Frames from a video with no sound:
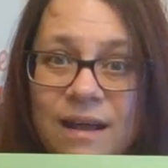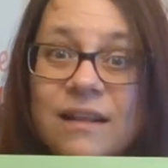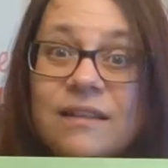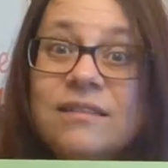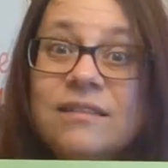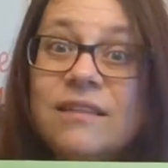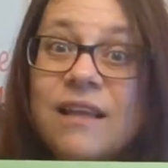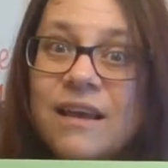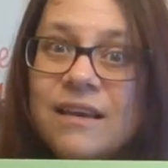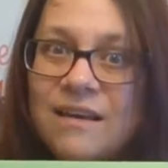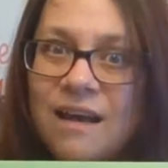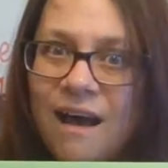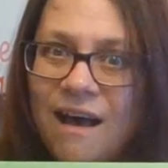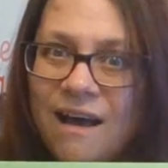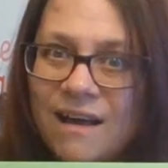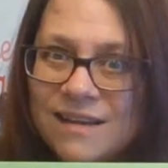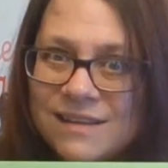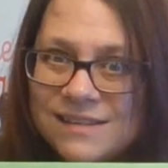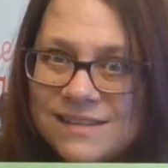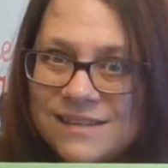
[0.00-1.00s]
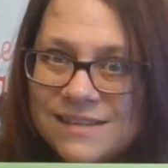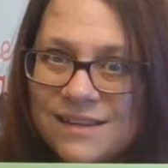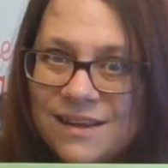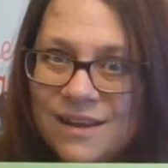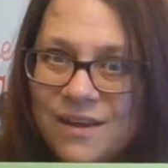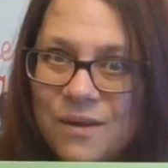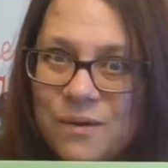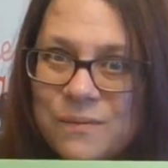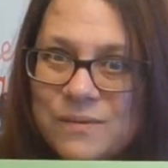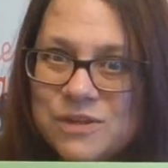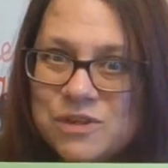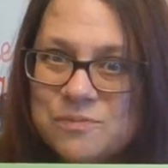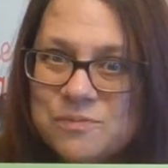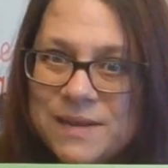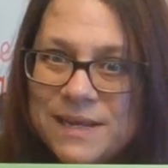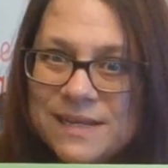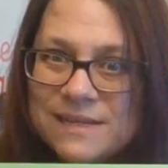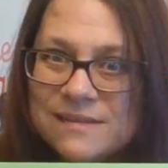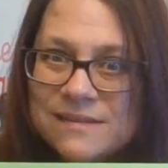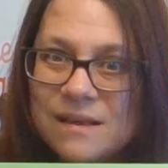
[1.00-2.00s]
Legat, which
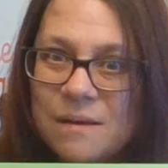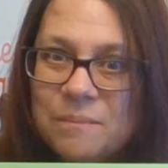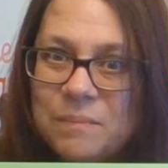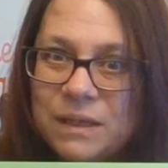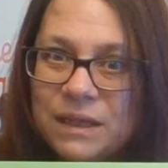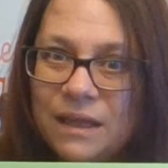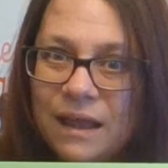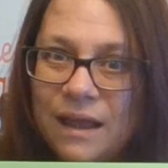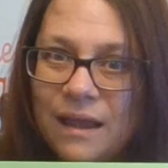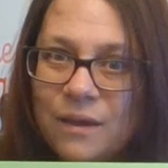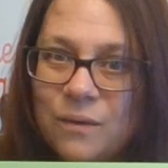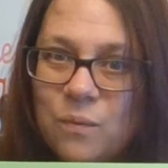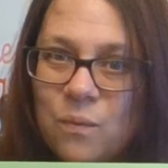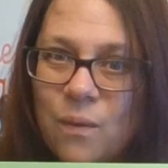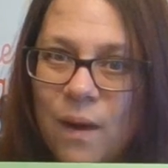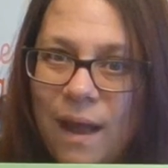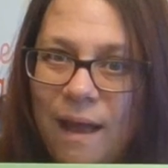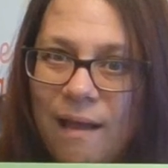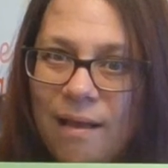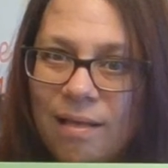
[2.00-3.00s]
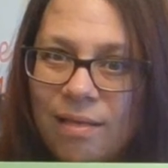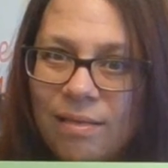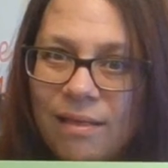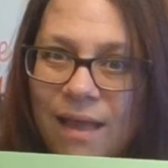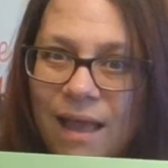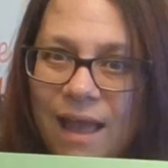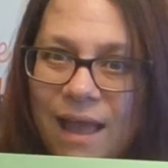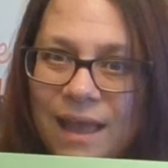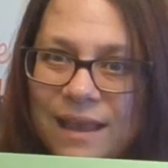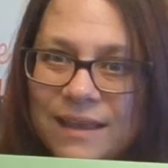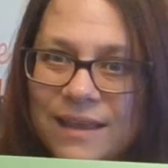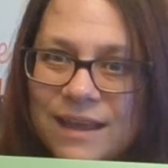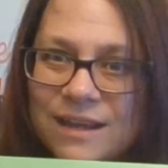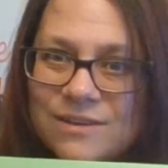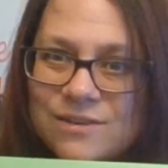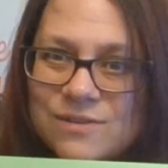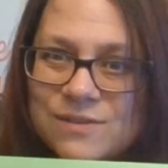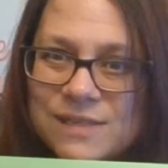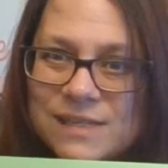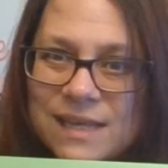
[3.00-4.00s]
means play well. And can
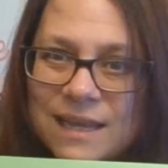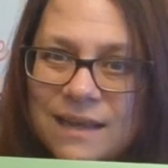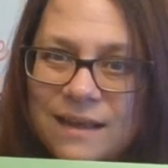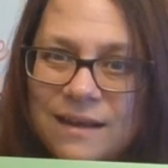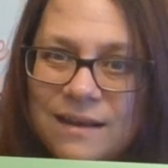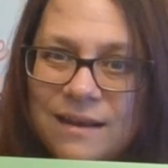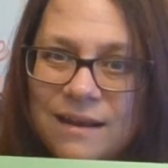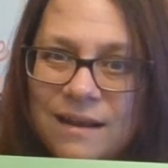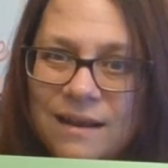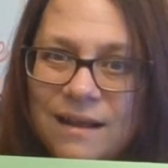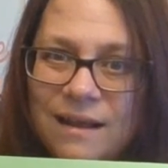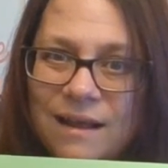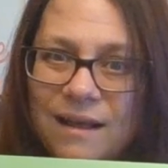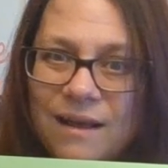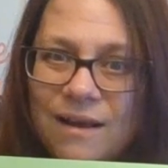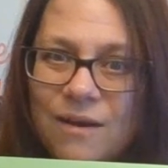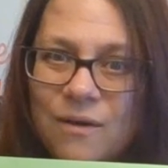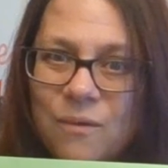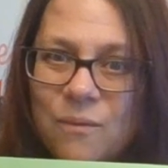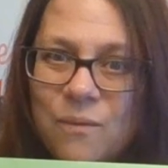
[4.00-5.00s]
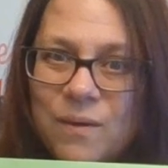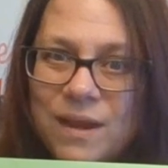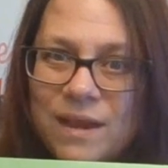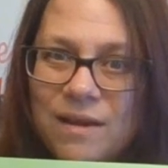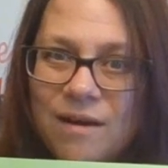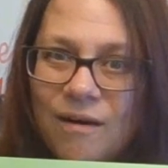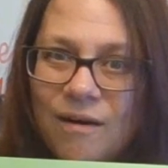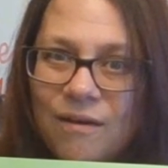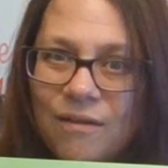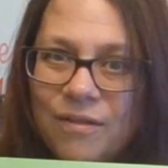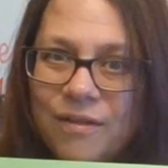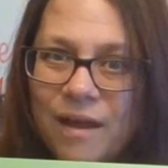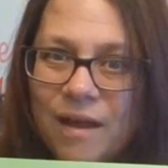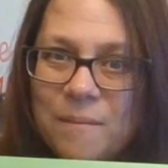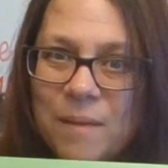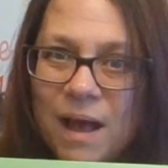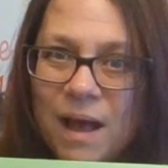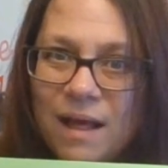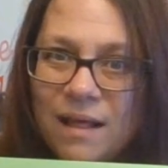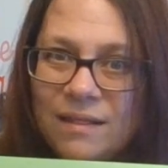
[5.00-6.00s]
you see it? We call
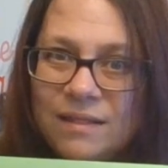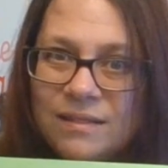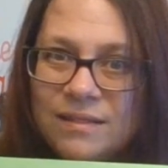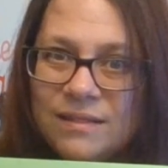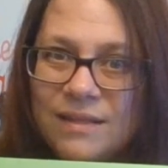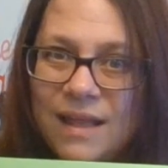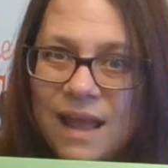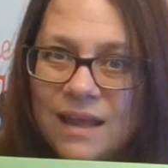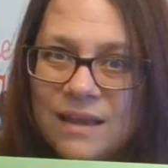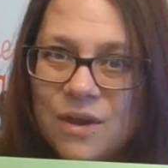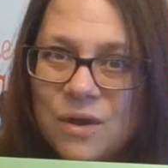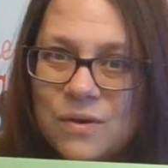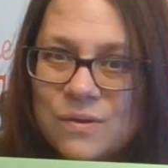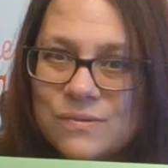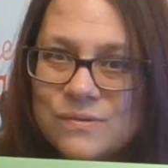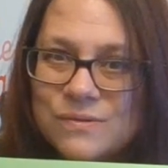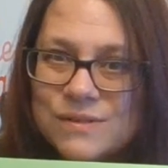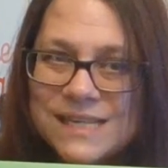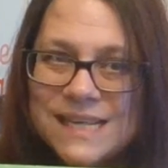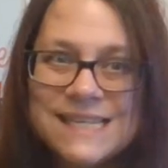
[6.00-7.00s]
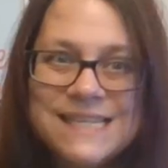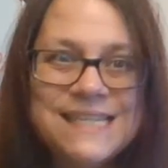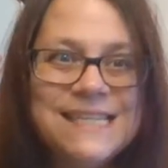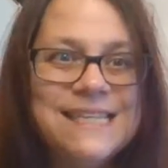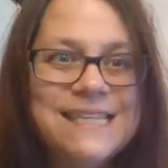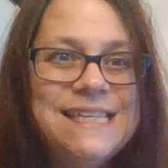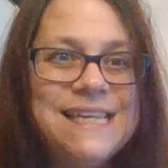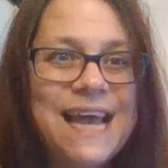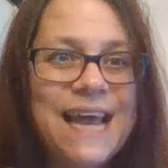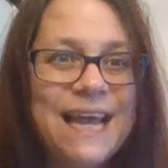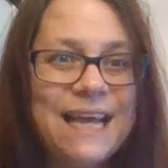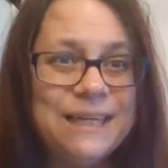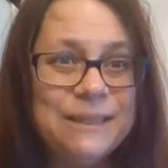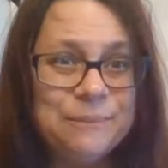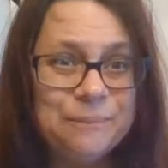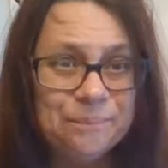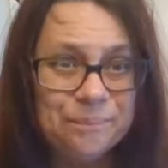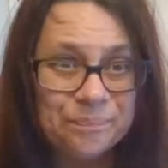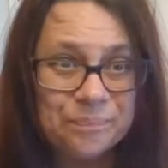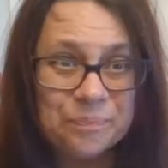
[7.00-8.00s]
them Legos
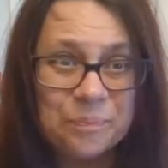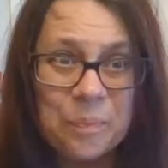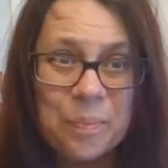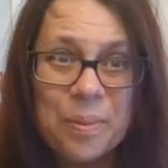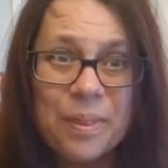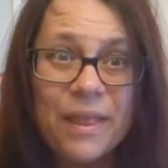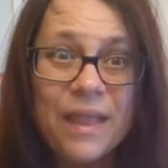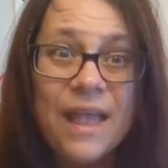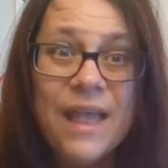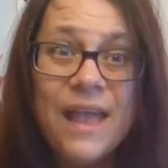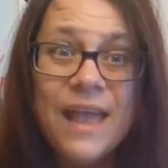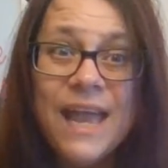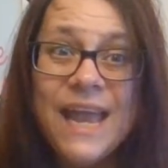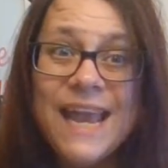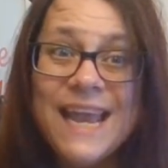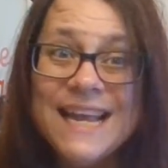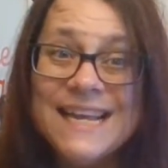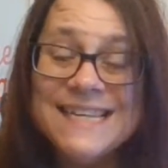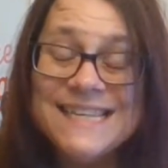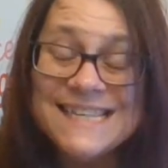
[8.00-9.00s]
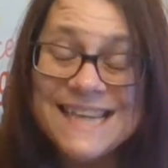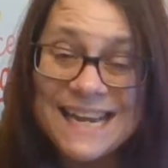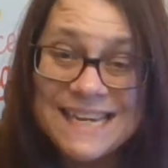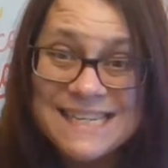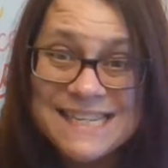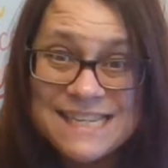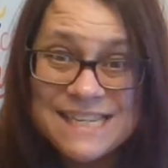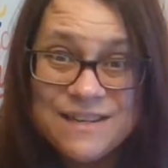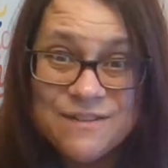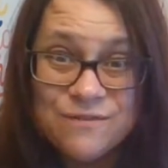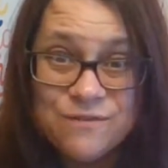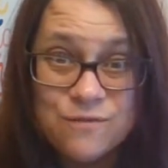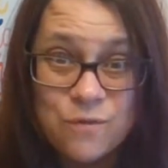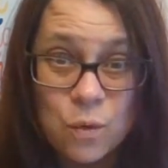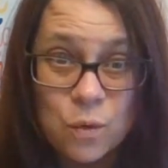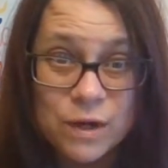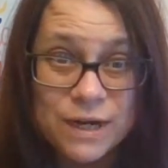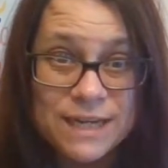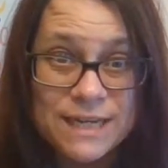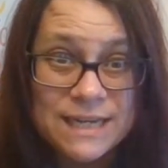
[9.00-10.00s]
today. In
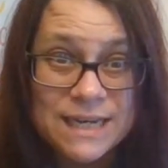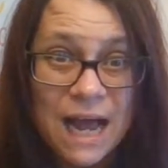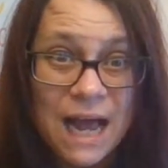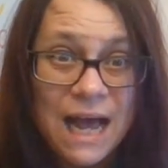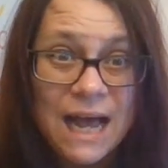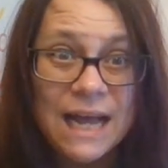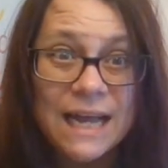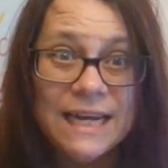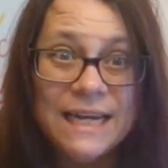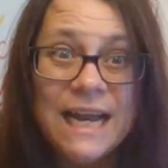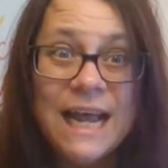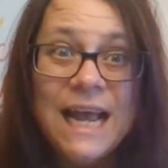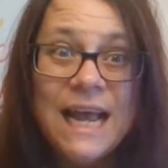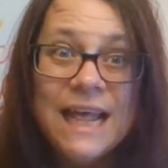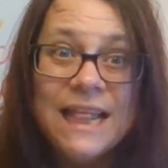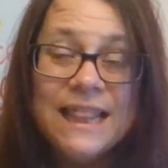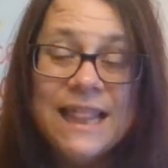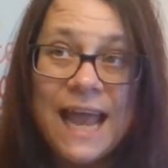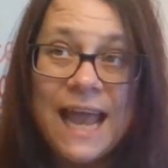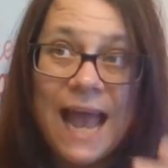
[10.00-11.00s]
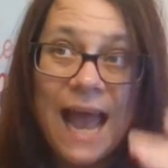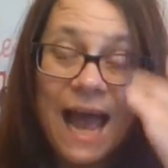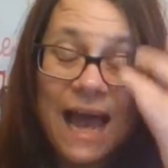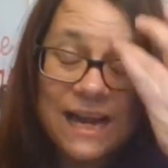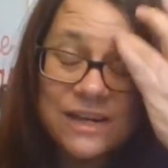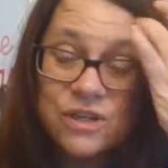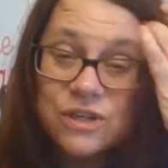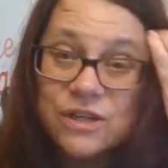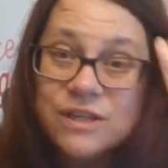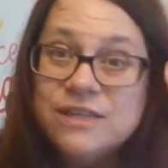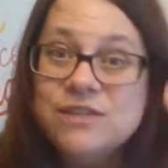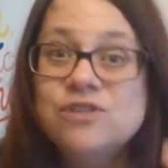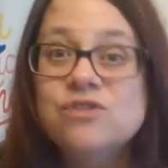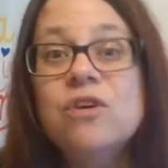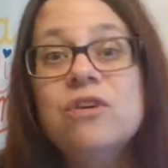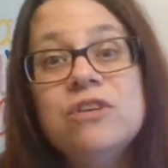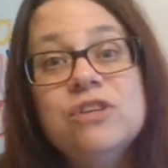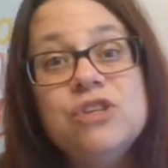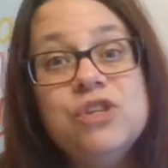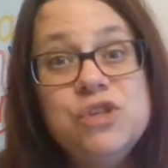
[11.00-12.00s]
1949, they actually
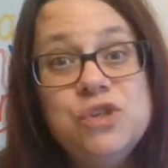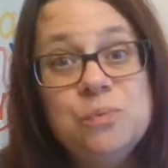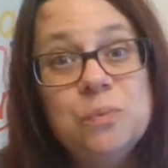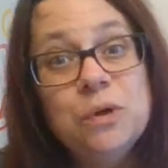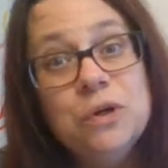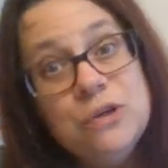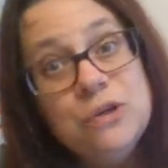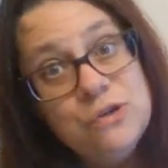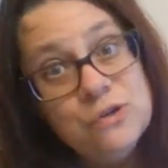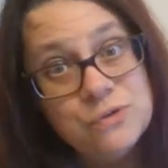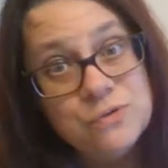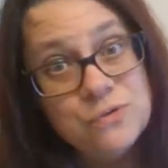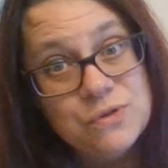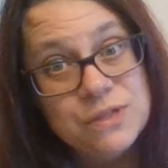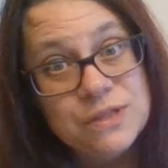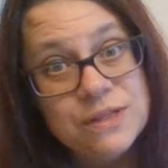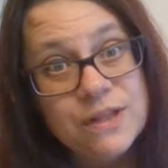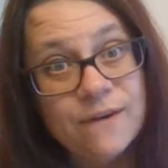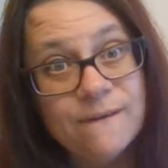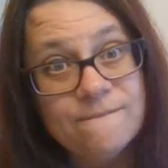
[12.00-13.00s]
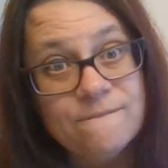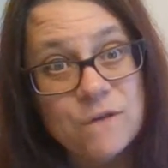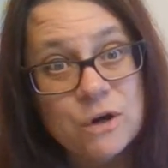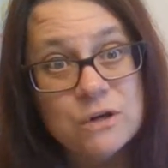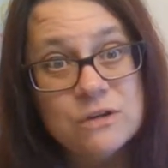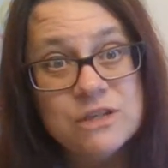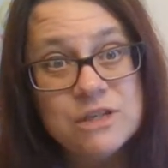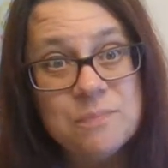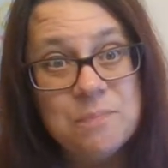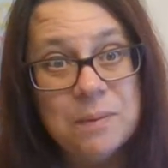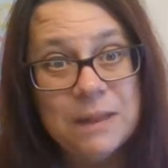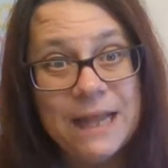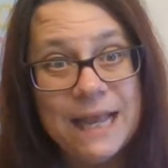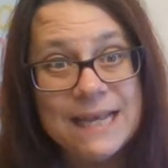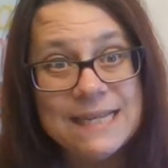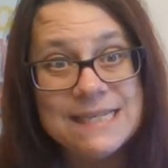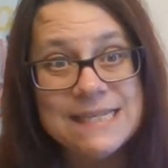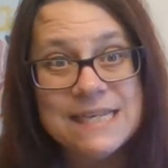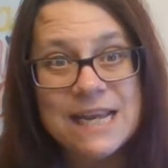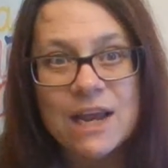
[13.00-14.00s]
started to produce their first
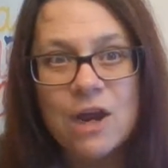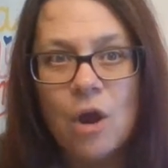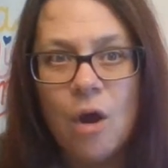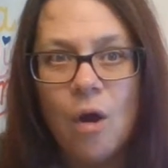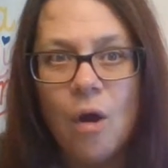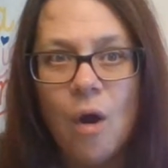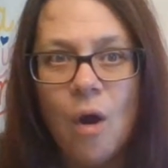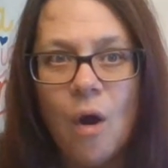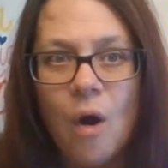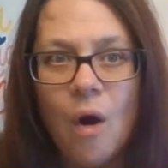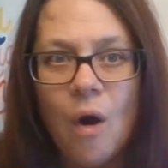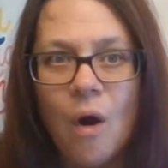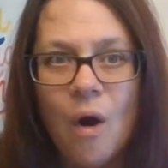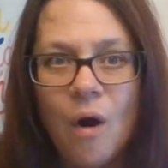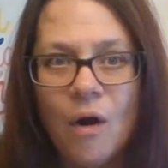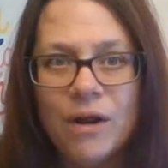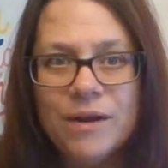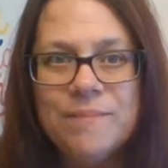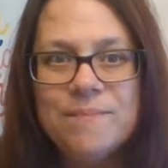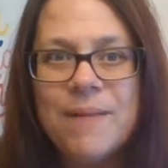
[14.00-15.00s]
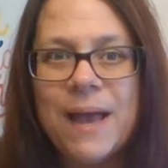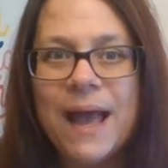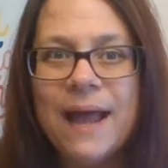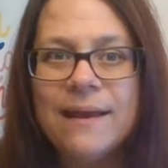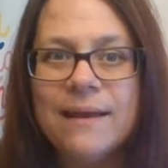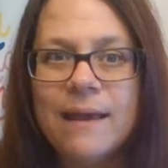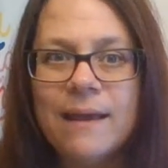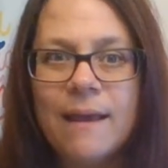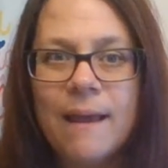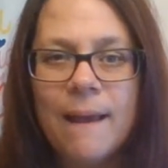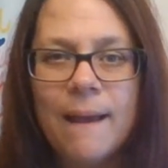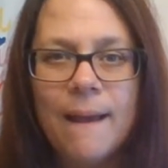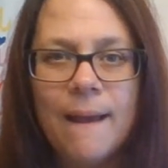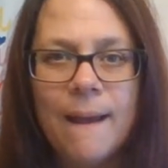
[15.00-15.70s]
plastic automatic